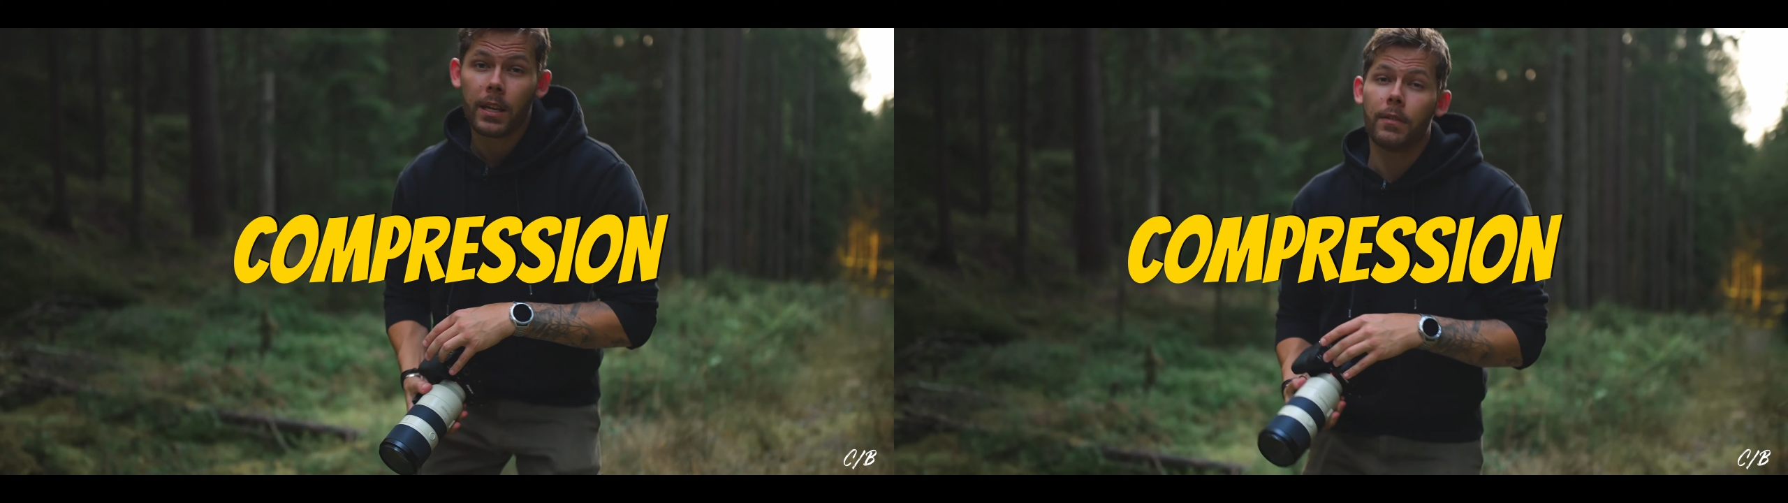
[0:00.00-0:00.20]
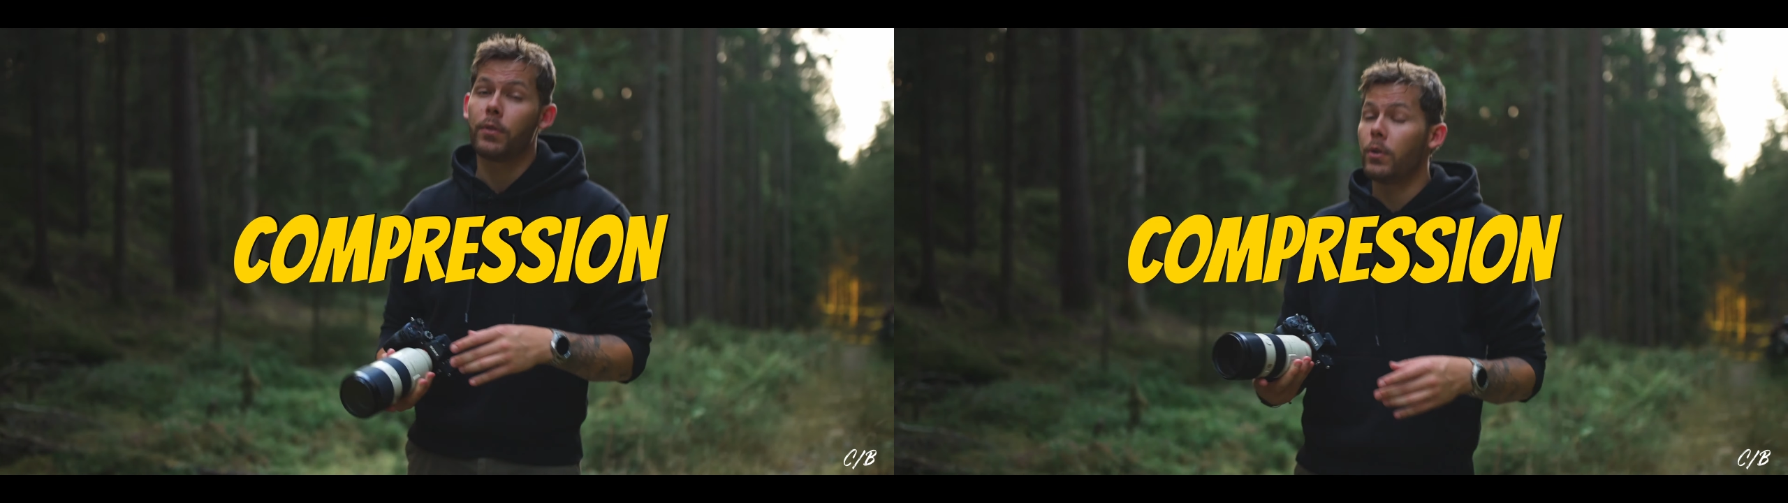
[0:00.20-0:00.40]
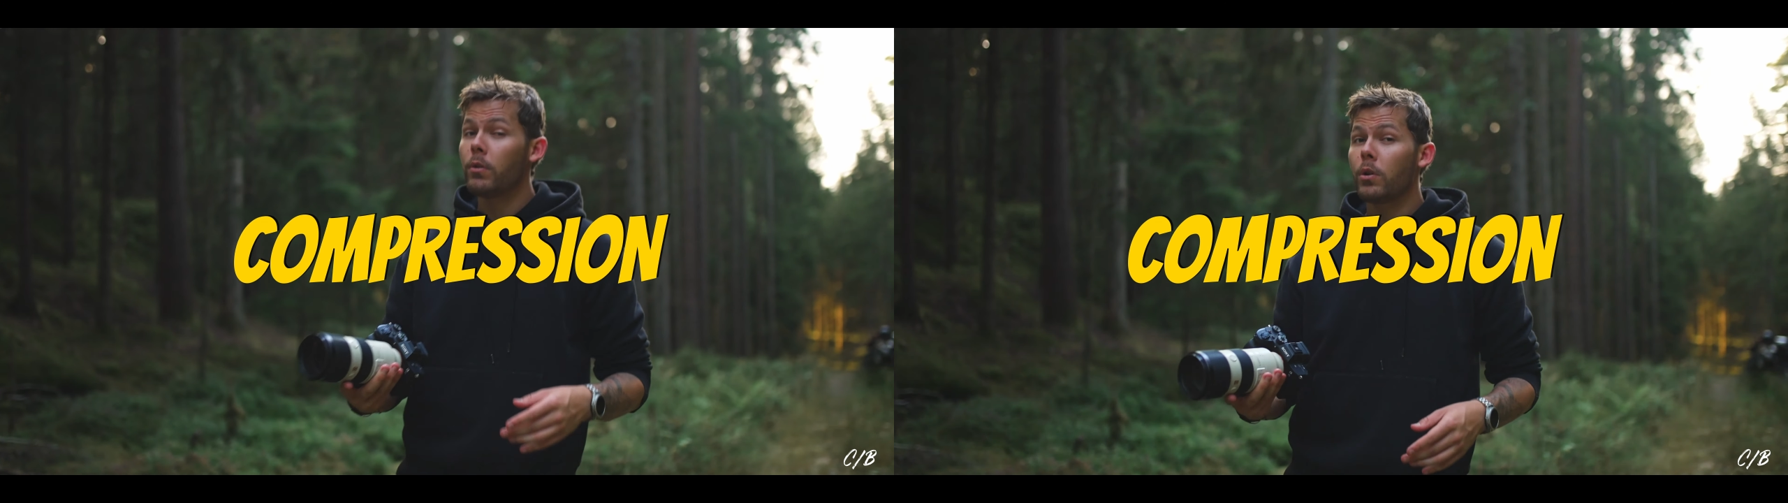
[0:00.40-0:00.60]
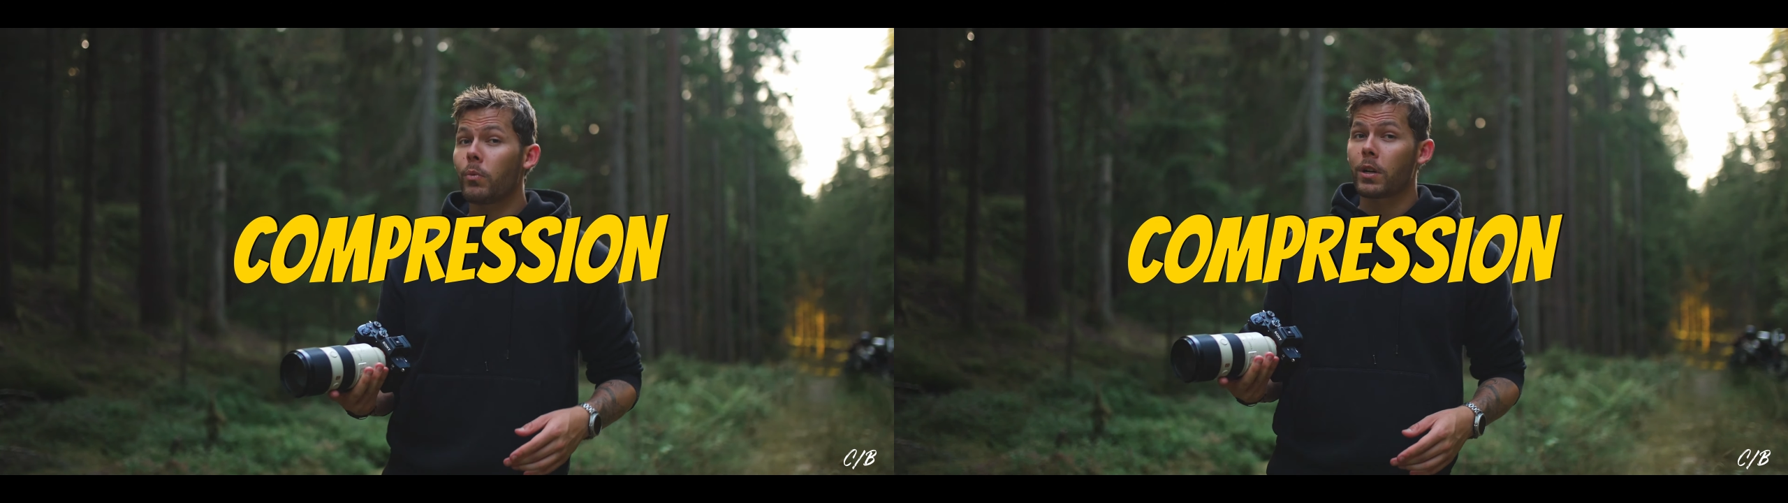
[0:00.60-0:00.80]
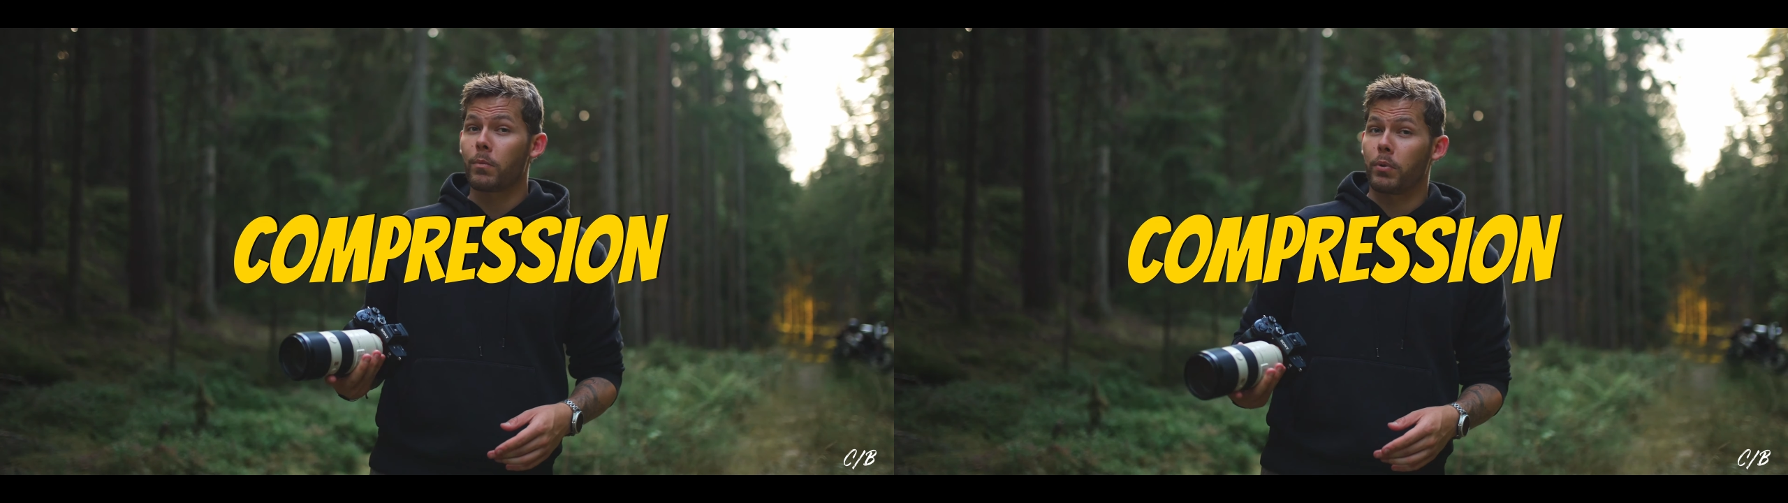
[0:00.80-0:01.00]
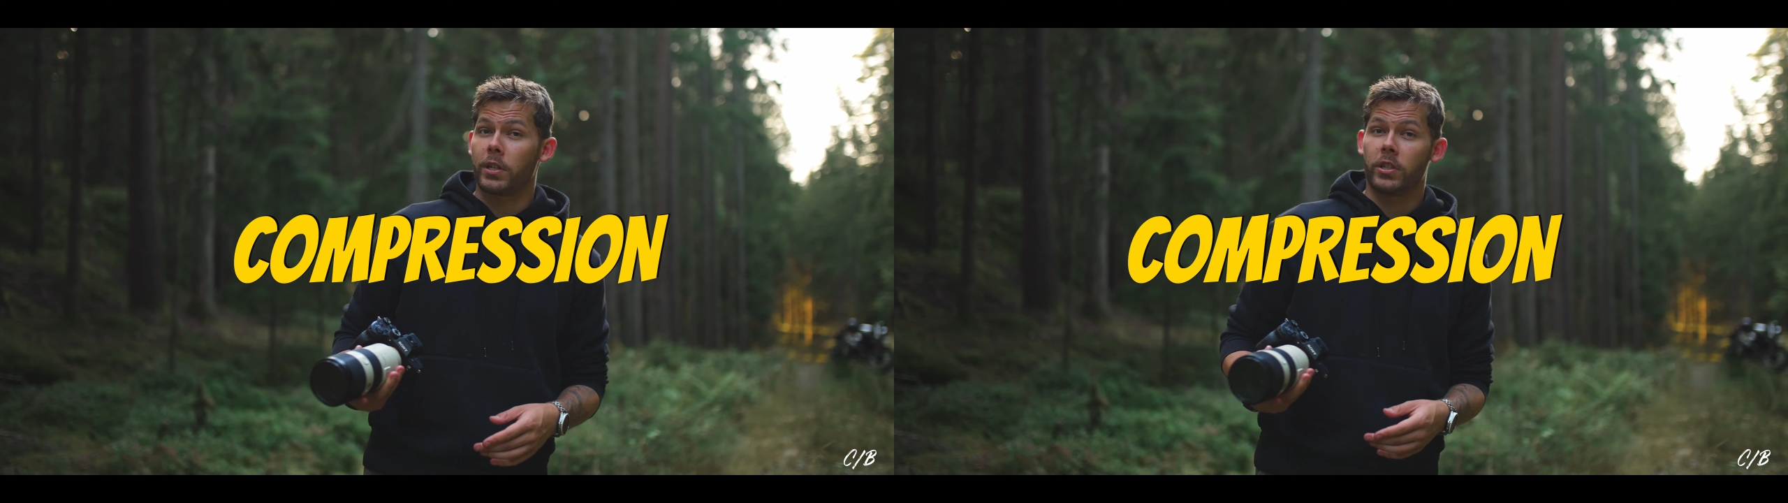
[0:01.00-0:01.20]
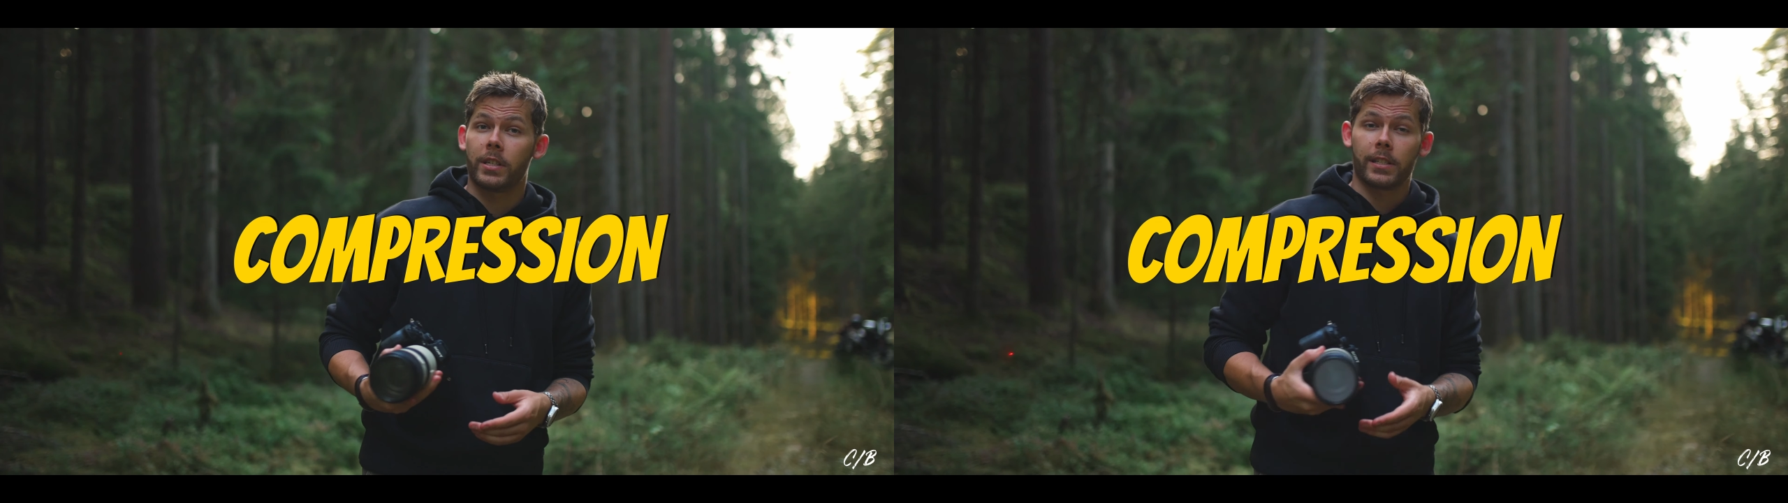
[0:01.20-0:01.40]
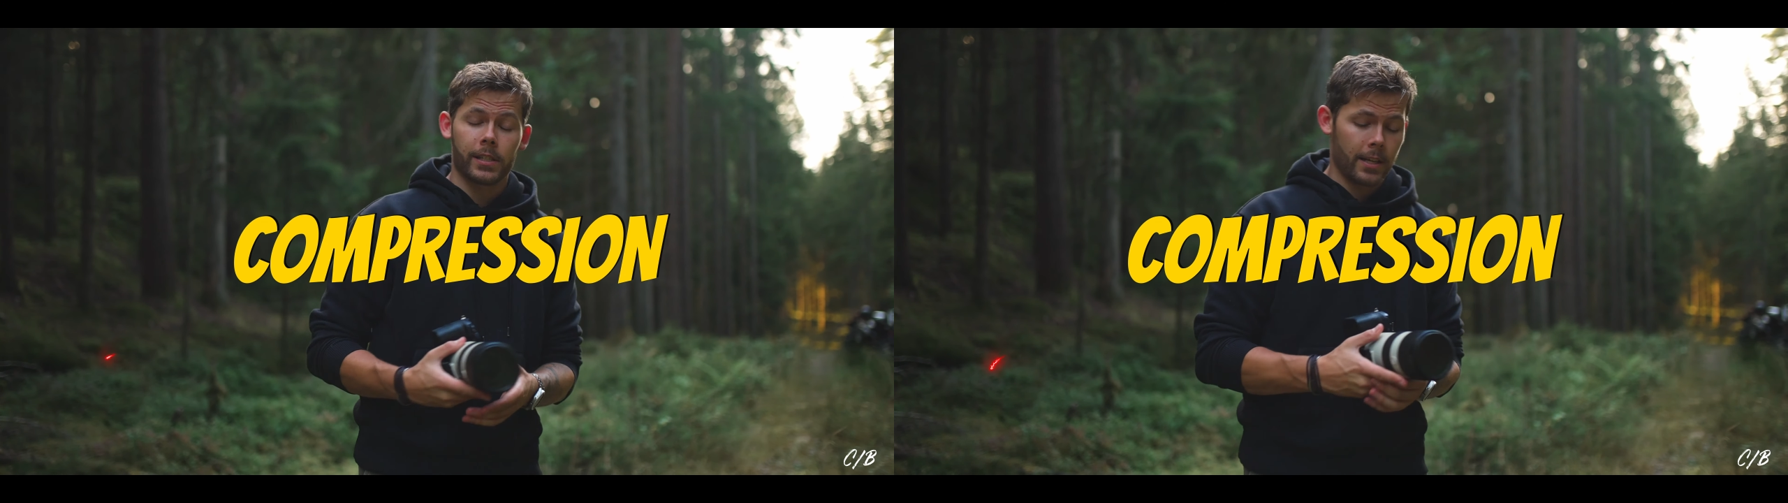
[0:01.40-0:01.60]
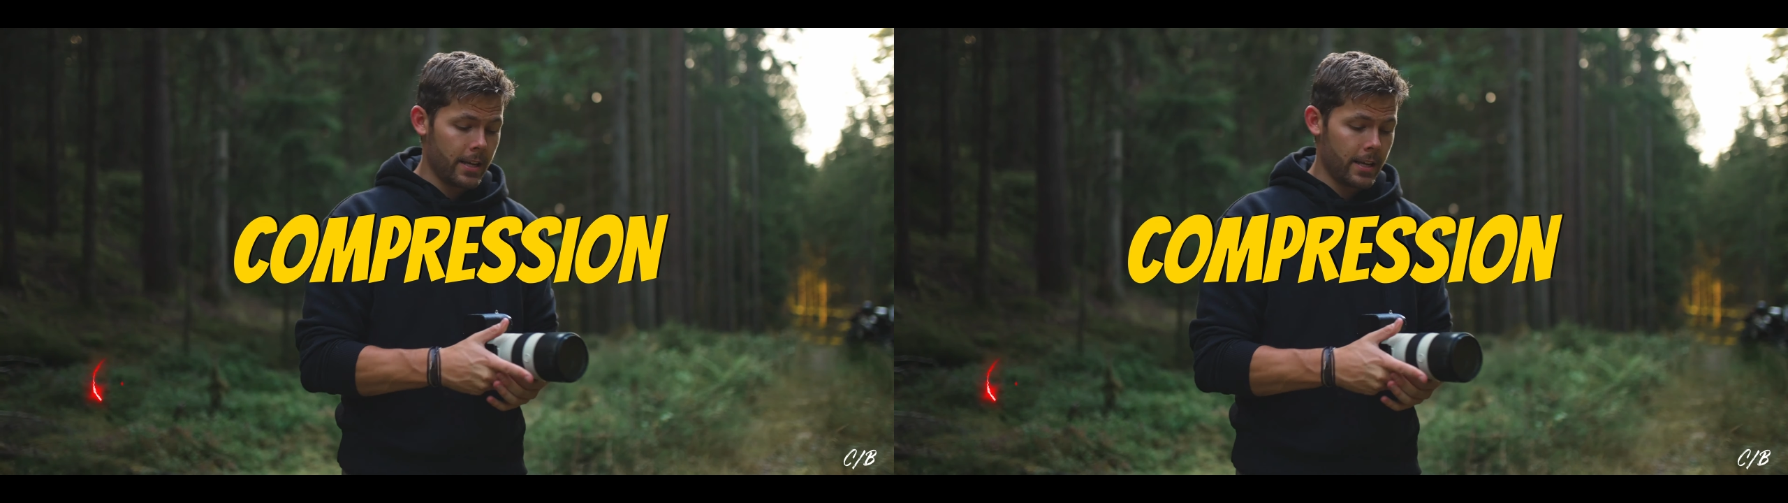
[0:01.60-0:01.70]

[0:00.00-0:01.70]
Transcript: If you don't know what compression is,